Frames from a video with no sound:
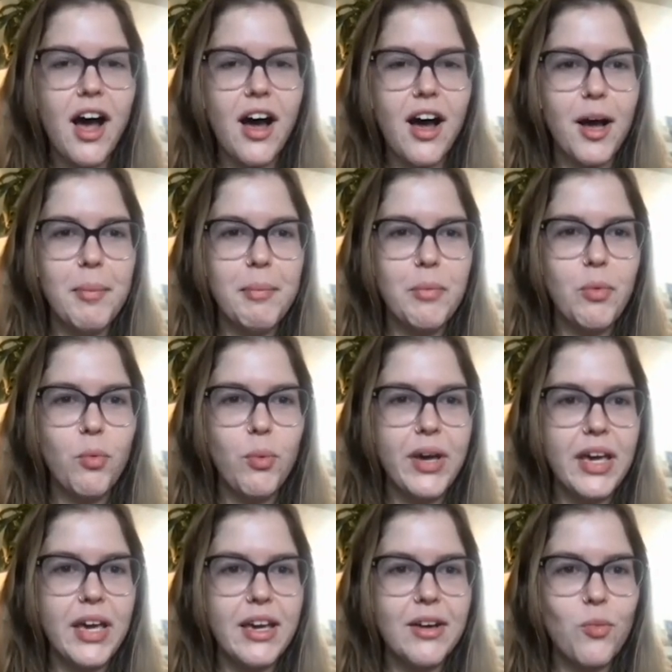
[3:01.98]
um,
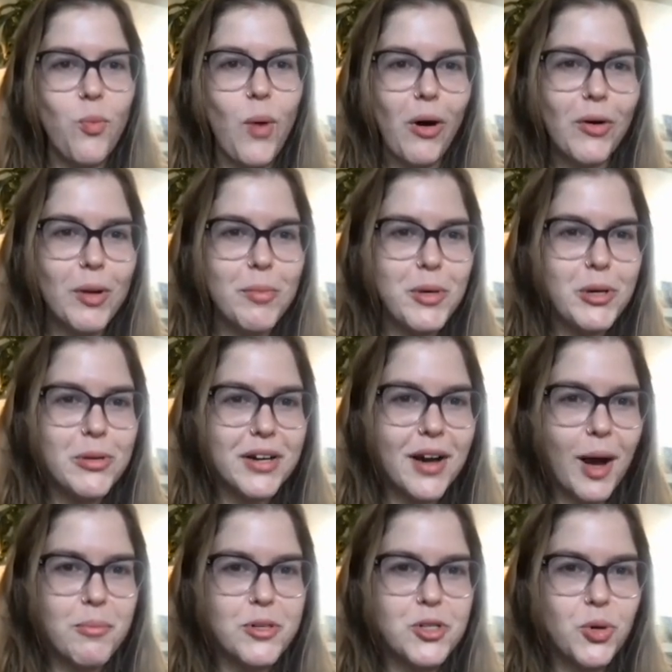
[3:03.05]
we welcome you to
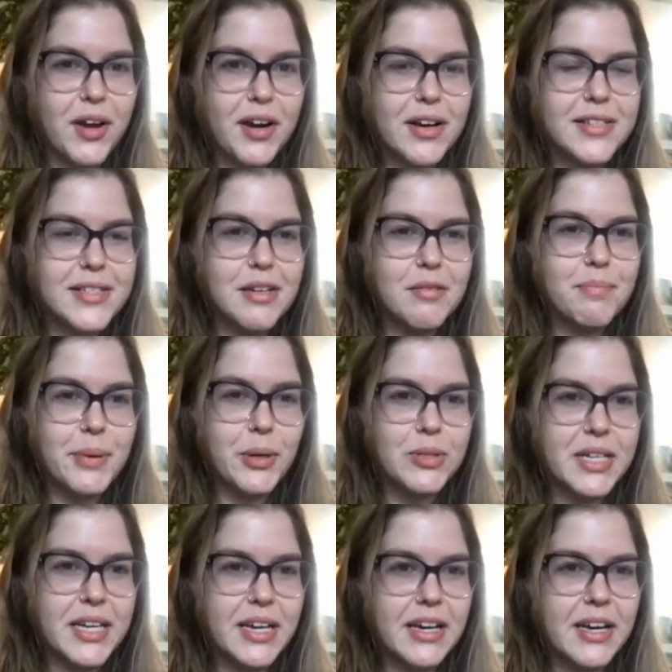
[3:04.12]
come join us in
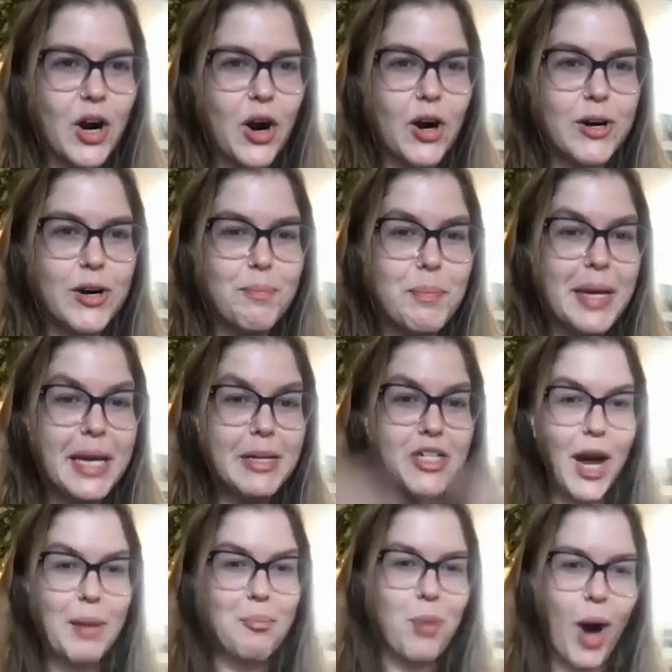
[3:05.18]
building our big
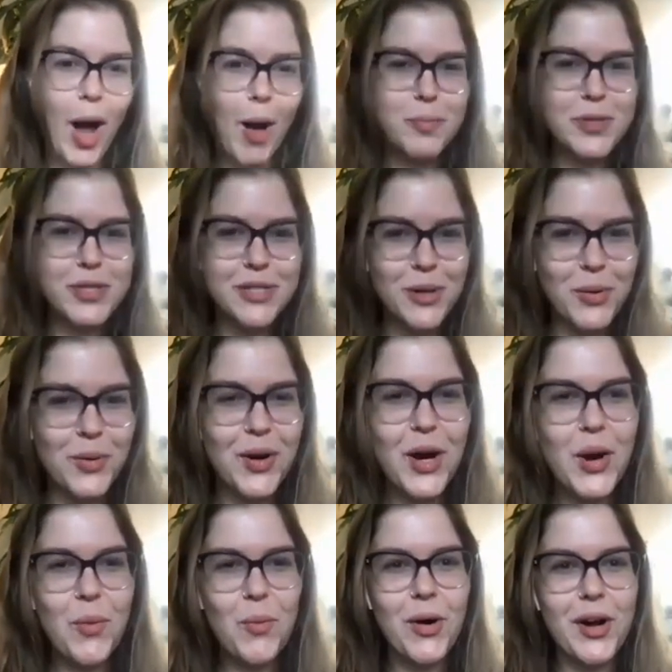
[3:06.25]
giant props. So
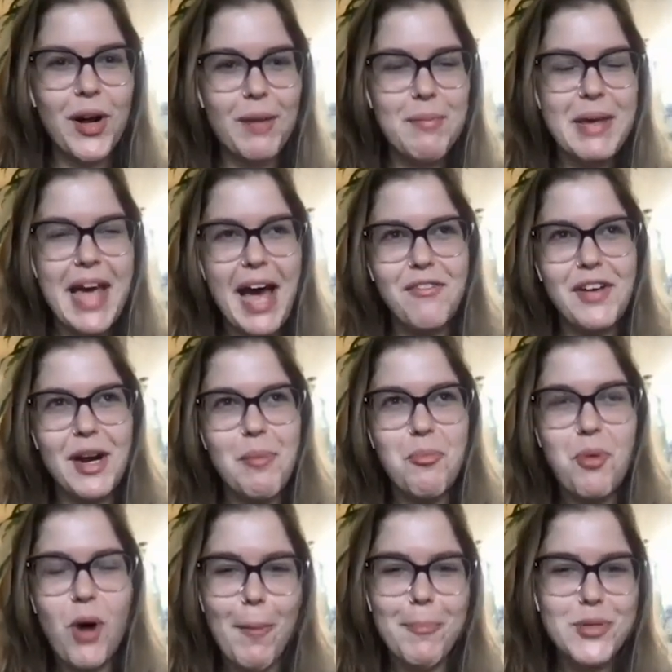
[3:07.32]
we're going to be having a
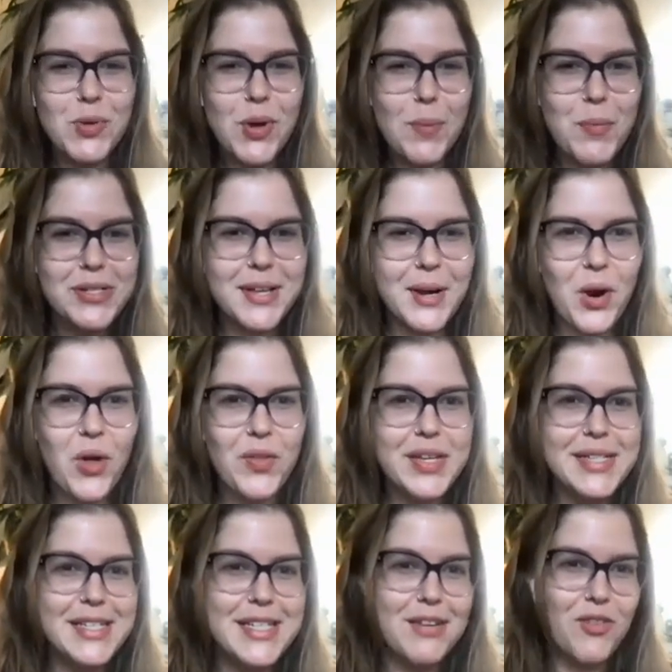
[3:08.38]
prop to represent all
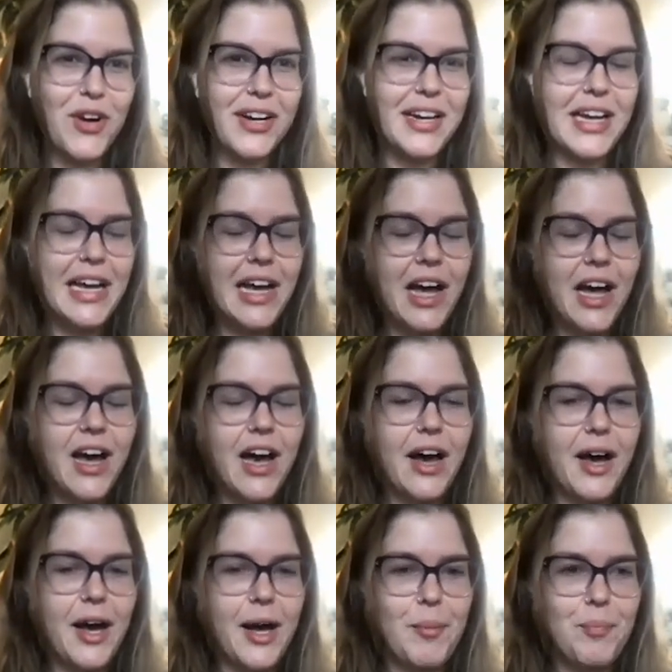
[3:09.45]
these different
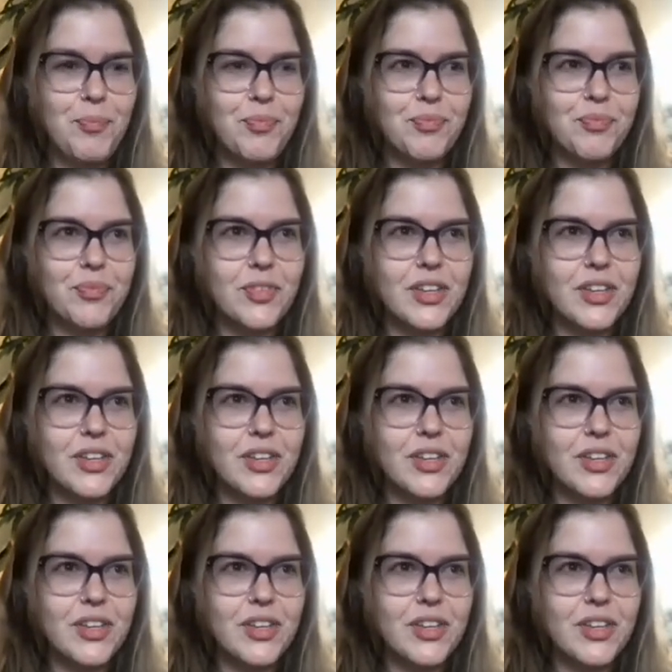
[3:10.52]
um,